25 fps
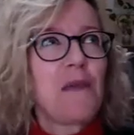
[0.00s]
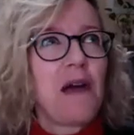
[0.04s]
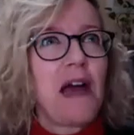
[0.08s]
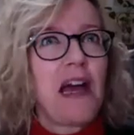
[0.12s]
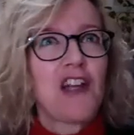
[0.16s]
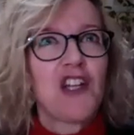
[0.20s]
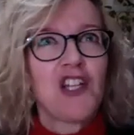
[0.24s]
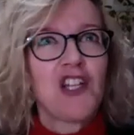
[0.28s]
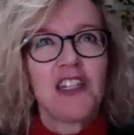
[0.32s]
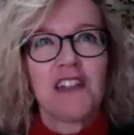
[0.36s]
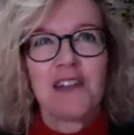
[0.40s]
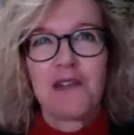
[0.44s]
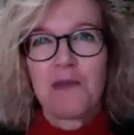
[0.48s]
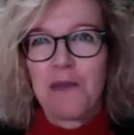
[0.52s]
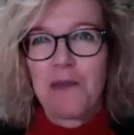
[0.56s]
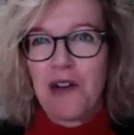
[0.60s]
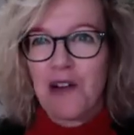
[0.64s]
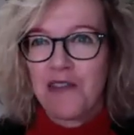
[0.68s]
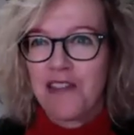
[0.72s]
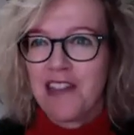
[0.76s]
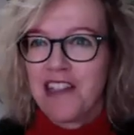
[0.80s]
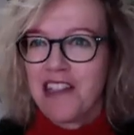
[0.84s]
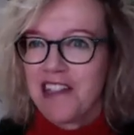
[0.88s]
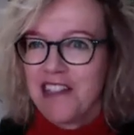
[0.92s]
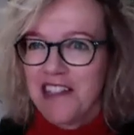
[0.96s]
passionate
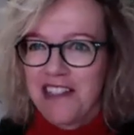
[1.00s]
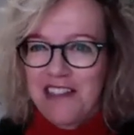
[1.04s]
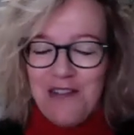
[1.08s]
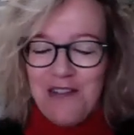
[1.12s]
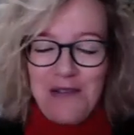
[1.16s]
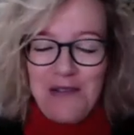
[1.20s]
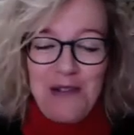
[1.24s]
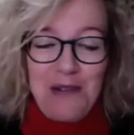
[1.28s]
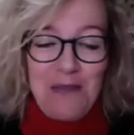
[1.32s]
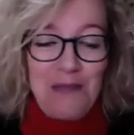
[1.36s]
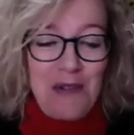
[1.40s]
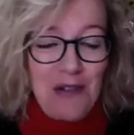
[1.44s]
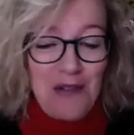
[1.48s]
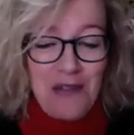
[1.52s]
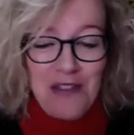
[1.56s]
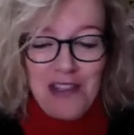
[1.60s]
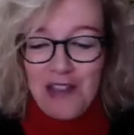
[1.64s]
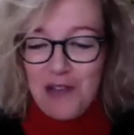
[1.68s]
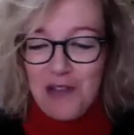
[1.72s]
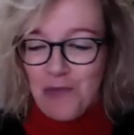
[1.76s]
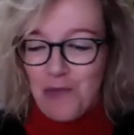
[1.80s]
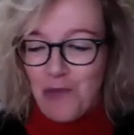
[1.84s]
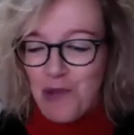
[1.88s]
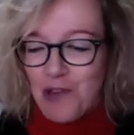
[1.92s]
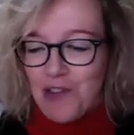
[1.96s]
about this
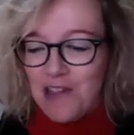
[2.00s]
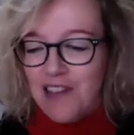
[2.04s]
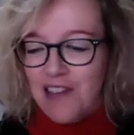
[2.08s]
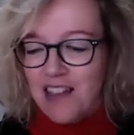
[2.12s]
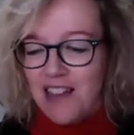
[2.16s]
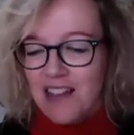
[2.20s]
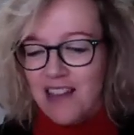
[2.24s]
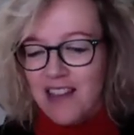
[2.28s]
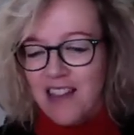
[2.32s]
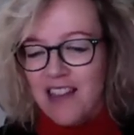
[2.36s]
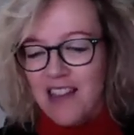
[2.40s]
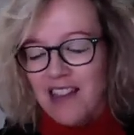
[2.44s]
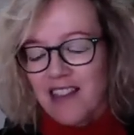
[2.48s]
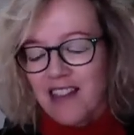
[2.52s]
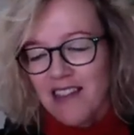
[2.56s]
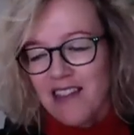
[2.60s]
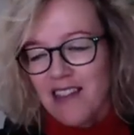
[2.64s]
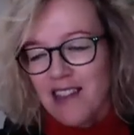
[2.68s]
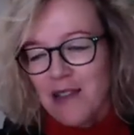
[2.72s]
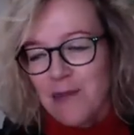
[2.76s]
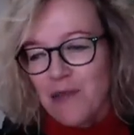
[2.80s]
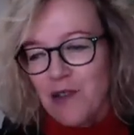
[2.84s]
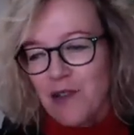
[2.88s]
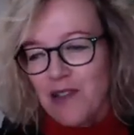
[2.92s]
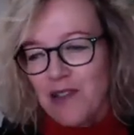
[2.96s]
world and
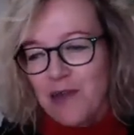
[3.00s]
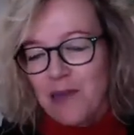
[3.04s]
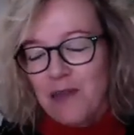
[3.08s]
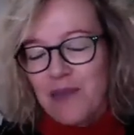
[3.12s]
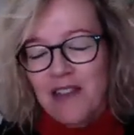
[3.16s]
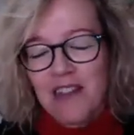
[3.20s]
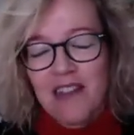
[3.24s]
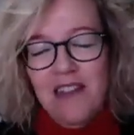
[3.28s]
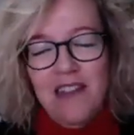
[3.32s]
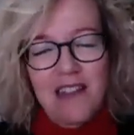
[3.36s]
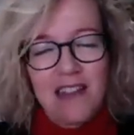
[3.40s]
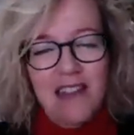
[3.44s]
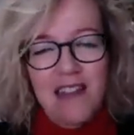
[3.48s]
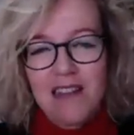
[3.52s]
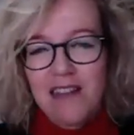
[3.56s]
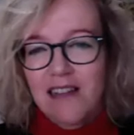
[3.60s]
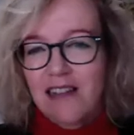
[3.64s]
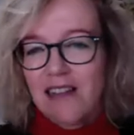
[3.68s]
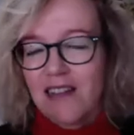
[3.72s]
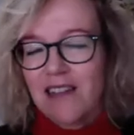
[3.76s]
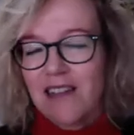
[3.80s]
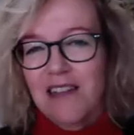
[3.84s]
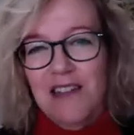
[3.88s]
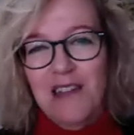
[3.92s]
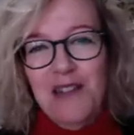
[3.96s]
the possibilities
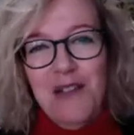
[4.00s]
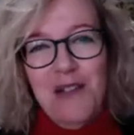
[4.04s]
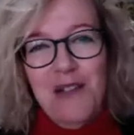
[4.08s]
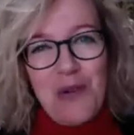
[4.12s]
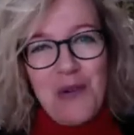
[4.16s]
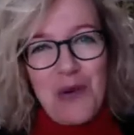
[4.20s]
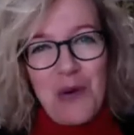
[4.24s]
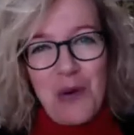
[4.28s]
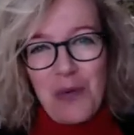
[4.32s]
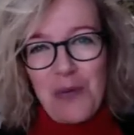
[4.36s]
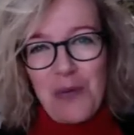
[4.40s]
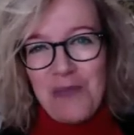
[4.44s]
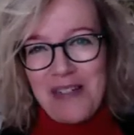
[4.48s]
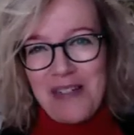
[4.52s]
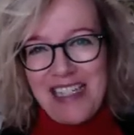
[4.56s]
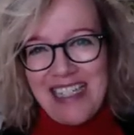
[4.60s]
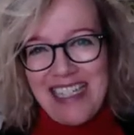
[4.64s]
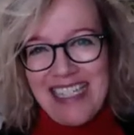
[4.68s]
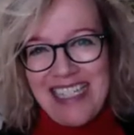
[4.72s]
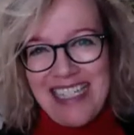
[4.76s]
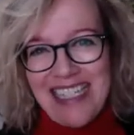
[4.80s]
it's opening.